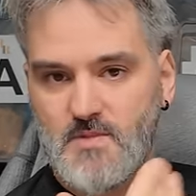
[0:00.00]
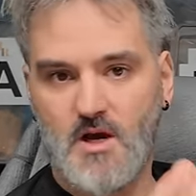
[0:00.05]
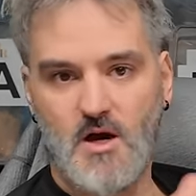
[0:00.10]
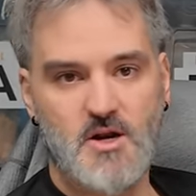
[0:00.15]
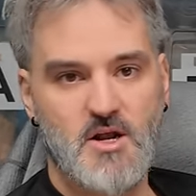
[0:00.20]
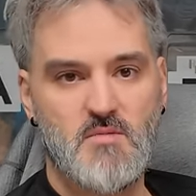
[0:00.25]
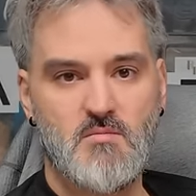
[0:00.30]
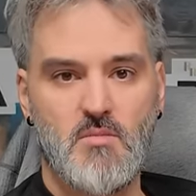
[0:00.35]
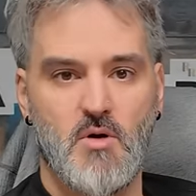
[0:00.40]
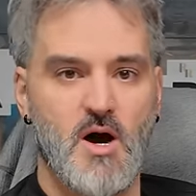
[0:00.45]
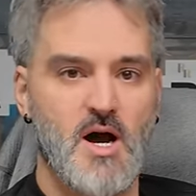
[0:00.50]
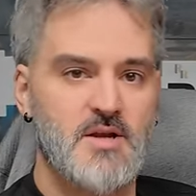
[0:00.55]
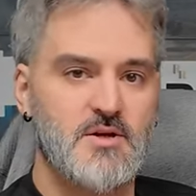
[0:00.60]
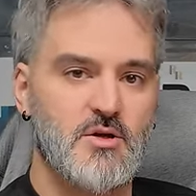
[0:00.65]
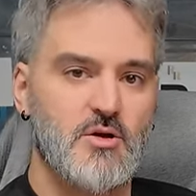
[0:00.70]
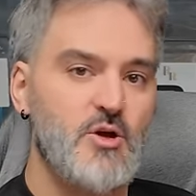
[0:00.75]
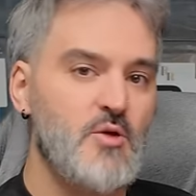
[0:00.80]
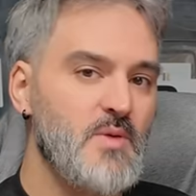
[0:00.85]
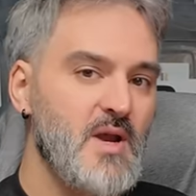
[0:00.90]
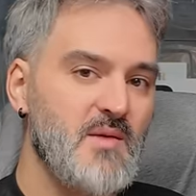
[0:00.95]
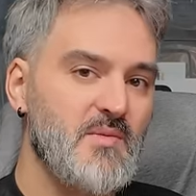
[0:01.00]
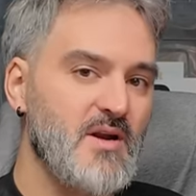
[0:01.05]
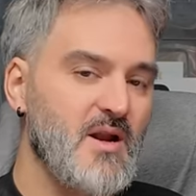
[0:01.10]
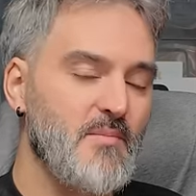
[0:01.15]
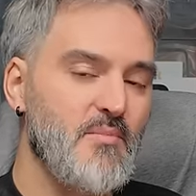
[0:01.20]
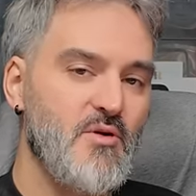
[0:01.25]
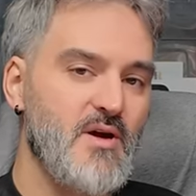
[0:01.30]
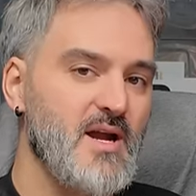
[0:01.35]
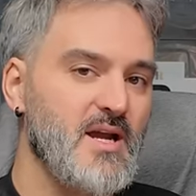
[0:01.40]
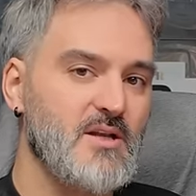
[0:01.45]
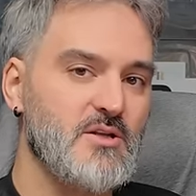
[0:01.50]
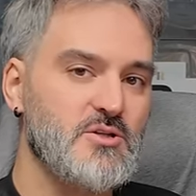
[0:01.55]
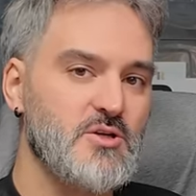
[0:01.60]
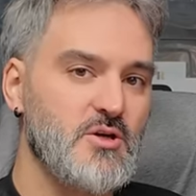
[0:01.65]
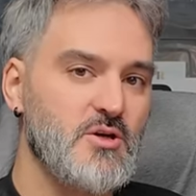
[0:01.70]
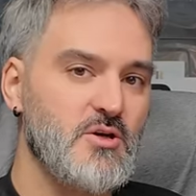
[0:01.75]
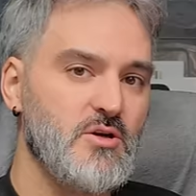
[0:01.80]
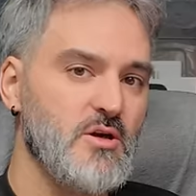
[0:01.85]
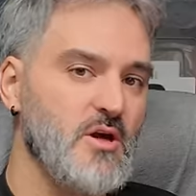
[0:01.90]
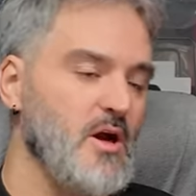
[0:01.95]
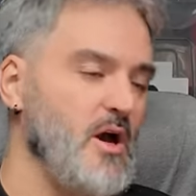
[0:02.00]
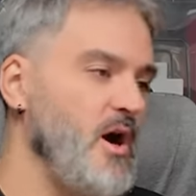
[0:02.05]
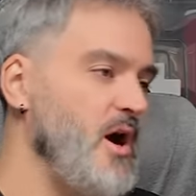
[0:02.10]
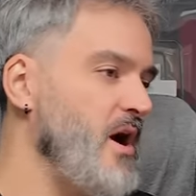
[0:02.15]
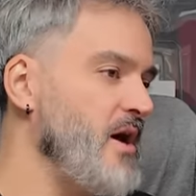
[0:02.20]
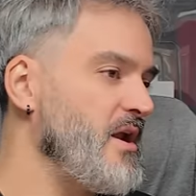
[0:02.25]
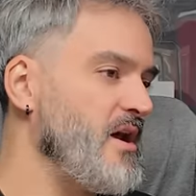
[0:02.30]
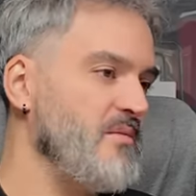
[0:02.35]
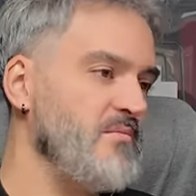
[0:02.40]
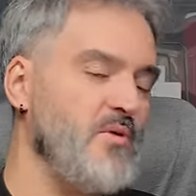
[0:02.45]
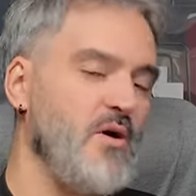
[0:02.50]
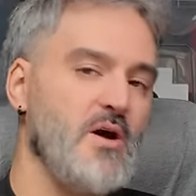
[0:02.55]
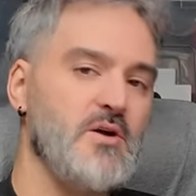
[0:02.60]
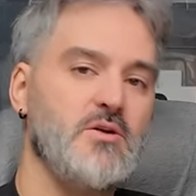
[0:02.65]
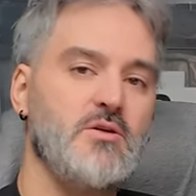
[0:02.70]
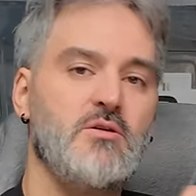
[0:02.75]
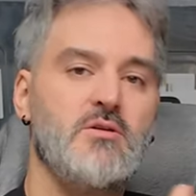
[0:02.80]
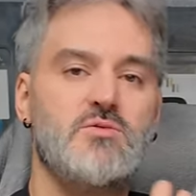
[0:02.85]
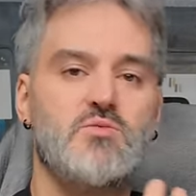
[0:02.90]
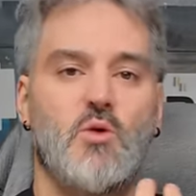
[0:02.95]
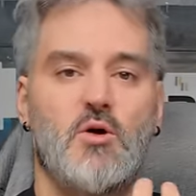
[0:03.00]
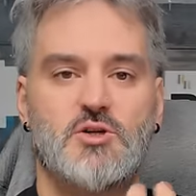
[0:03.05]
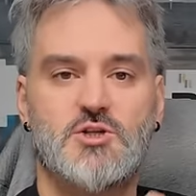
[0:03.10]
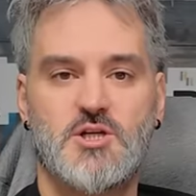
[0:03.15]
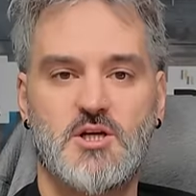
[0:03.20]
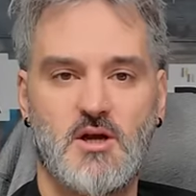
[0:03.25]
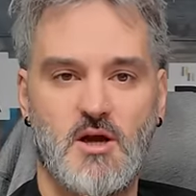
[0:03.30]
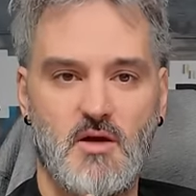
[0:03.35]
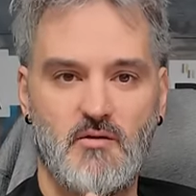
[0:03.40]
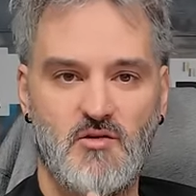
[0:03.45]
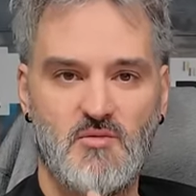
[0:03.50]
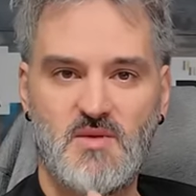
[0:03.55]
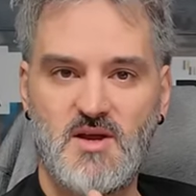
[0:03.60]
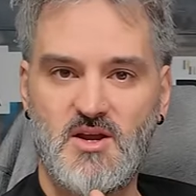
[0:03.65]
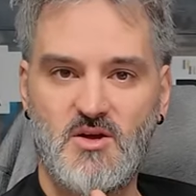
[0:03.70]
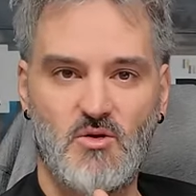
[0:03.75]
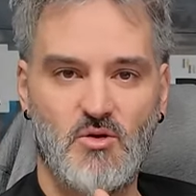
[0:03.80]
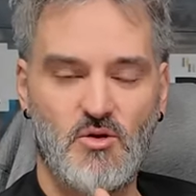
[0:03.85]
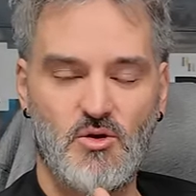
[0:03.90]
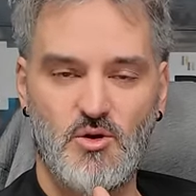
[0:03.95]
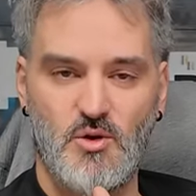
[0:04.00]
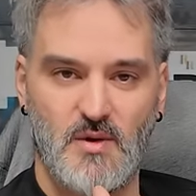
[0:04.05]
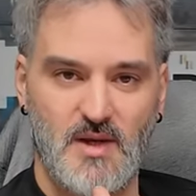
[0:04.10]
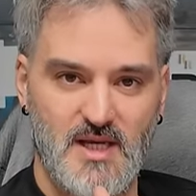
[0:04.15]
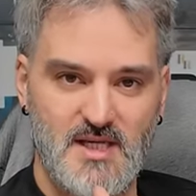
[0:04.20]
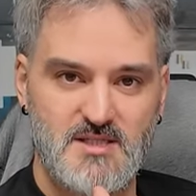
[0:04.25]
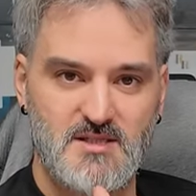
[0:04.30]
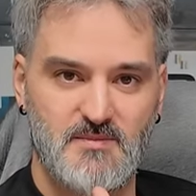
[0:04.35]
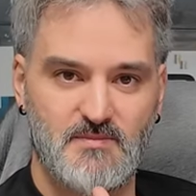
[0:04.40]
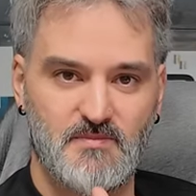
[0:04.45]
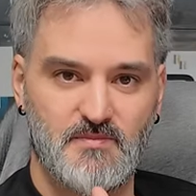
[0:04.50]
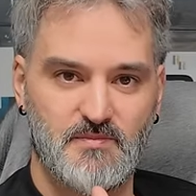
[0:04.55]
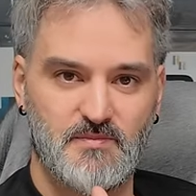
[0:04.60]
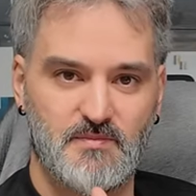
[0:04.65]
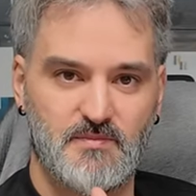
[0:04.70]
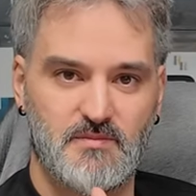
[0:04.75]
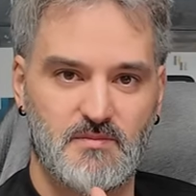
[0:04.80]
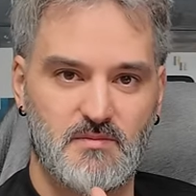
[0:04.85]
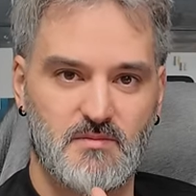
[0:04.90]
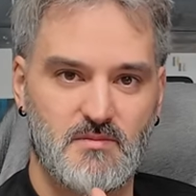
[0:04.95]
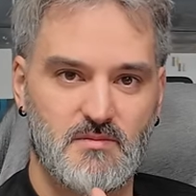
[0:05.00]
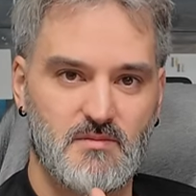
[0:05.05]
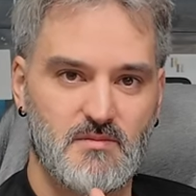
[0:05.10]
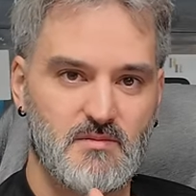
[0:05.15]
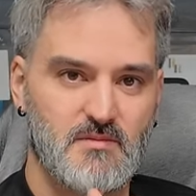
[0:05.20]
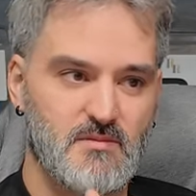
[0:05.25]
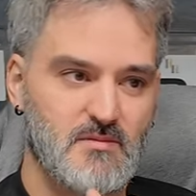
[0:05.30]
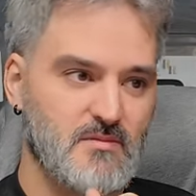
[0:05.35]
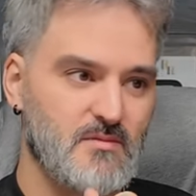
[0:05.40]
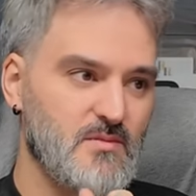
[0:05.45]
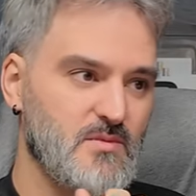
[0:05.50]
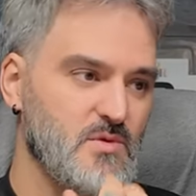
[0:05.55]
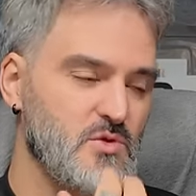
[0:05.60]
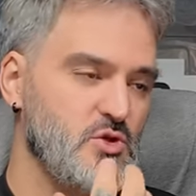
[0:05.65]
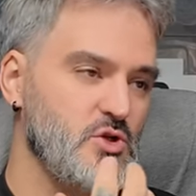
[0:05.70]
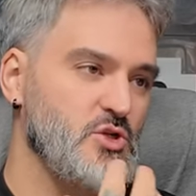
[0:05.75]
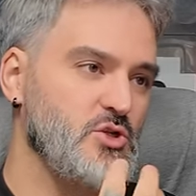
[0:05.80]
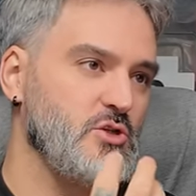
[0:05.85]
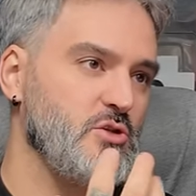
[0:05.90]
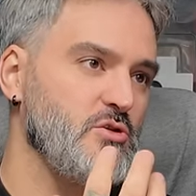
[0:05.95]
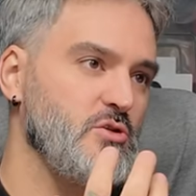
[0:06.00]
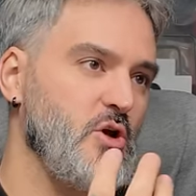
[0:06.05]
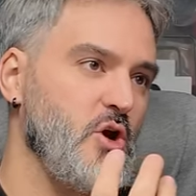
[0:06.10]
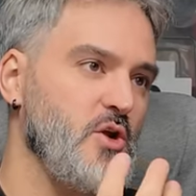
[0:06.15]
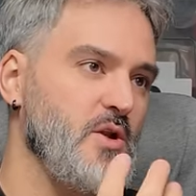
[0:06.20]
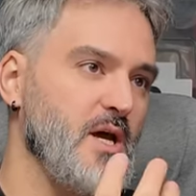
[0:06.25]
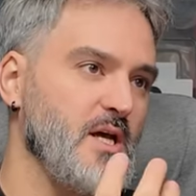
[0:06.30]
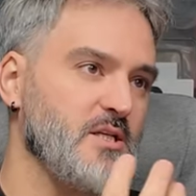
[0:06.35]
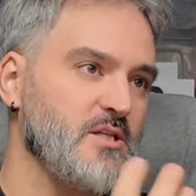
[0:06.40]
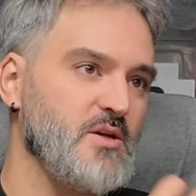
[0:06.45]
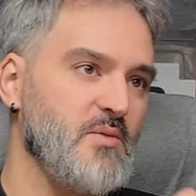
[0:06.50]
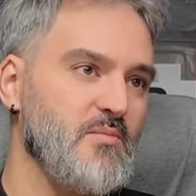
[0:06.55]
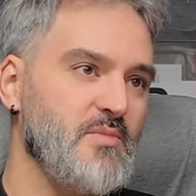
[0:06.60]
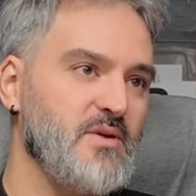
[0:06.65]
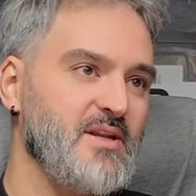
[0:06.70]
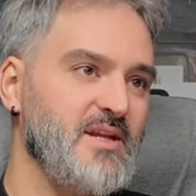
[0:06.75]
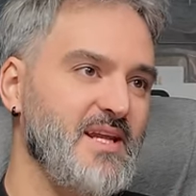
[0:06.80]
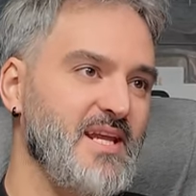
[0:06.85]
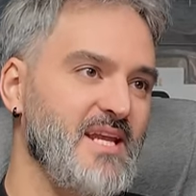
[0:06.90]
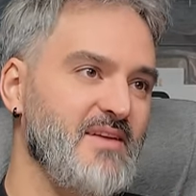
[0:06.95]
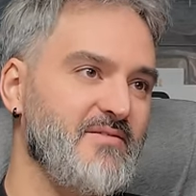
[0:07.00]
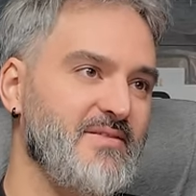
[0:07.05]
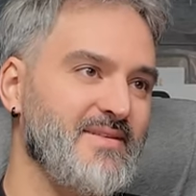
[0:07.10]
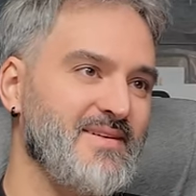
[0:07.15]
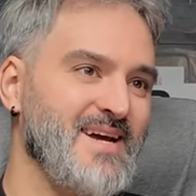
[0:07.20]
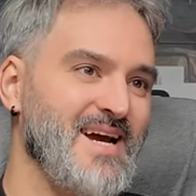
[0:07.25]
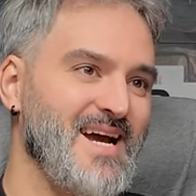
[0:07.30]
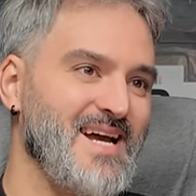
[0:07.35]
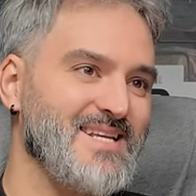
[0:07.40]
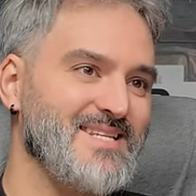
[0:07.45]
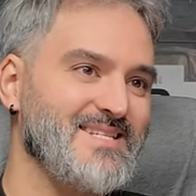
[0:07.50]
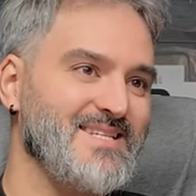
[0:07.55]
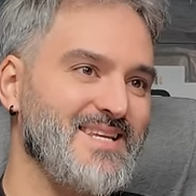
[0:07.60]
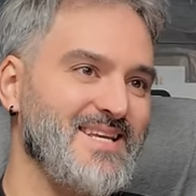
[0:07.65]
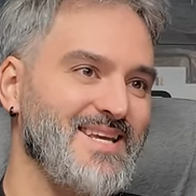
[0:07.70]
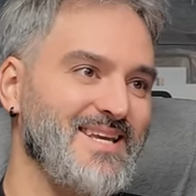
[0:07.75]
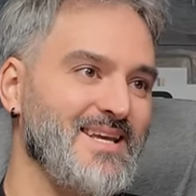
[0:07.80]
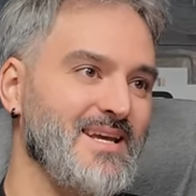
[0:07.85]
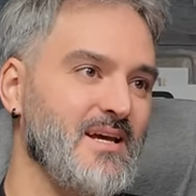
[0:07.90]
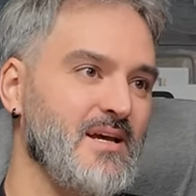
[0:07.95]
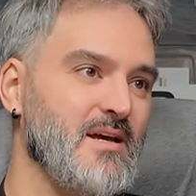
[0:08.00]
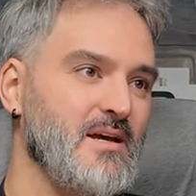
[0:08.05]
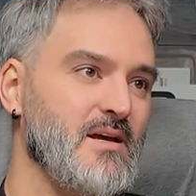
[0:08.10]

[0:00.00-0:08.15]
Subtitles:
I don't mind who people are praying to. I don't mind who's watching over me or who isn't. Just to know that somebody even has the